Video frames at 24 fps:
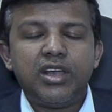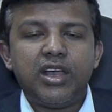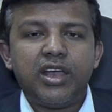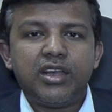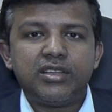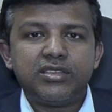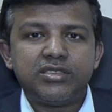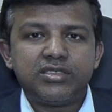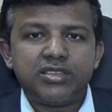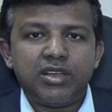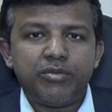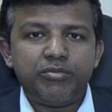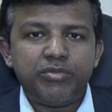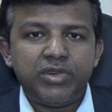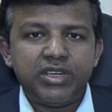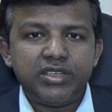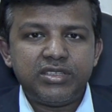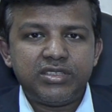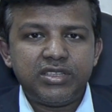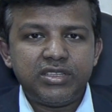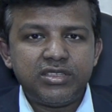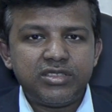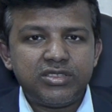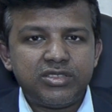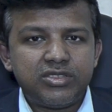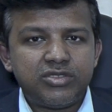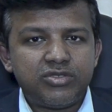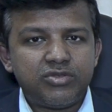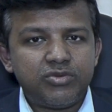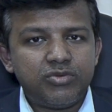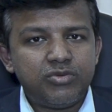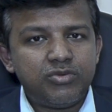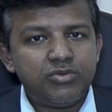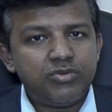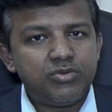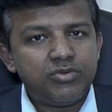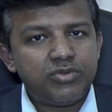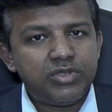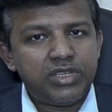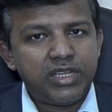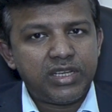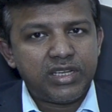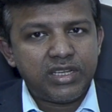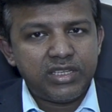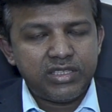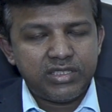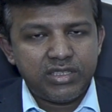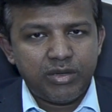and some medicines to
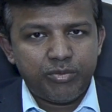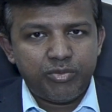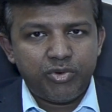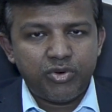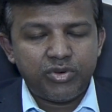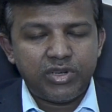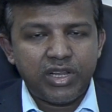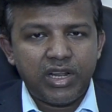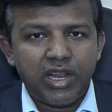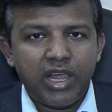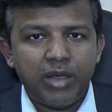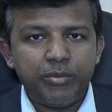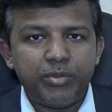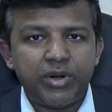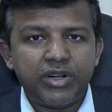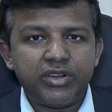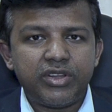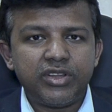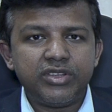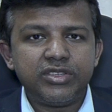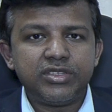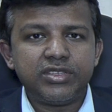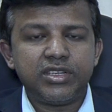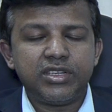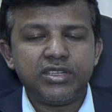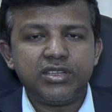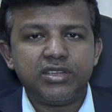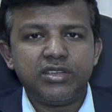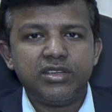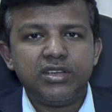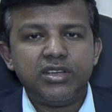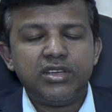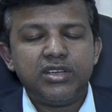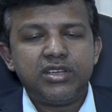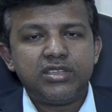decrease the portal hypertension,